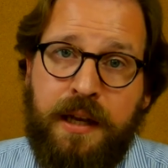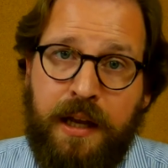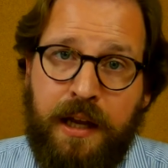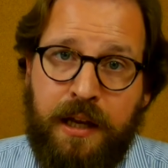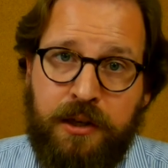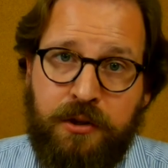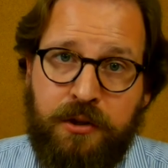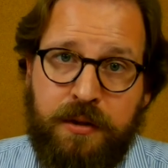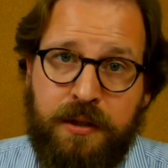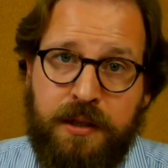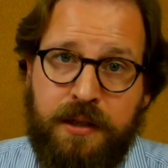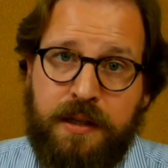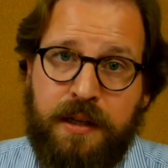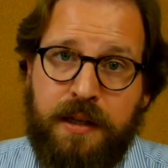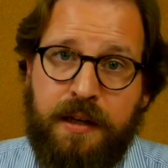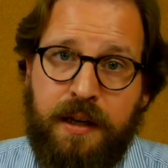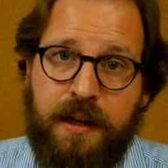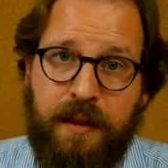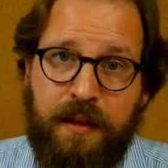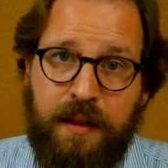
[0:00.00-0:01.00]

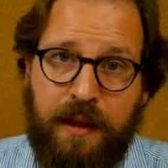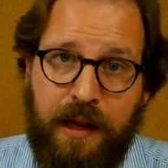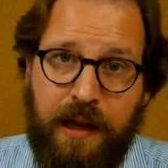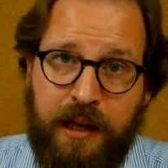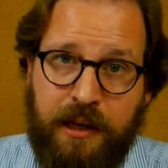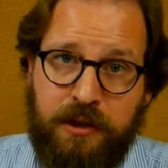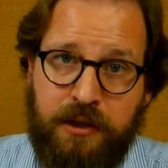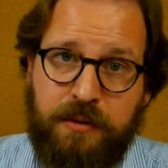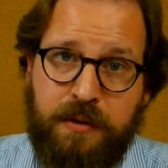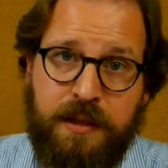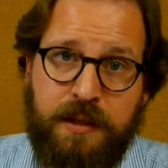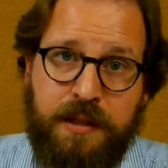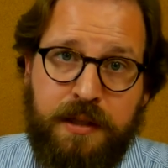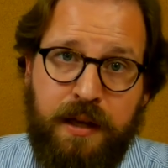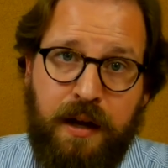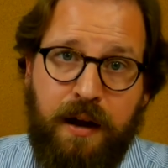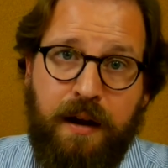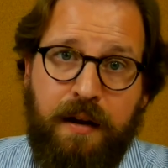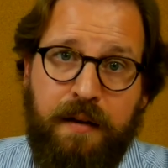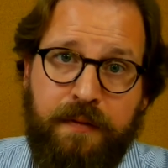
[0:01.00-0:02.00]
interested in the
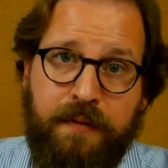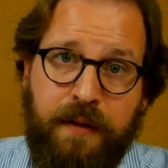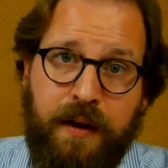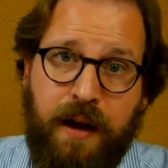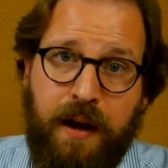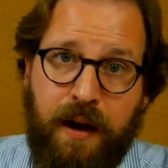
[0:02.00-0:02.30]
interests of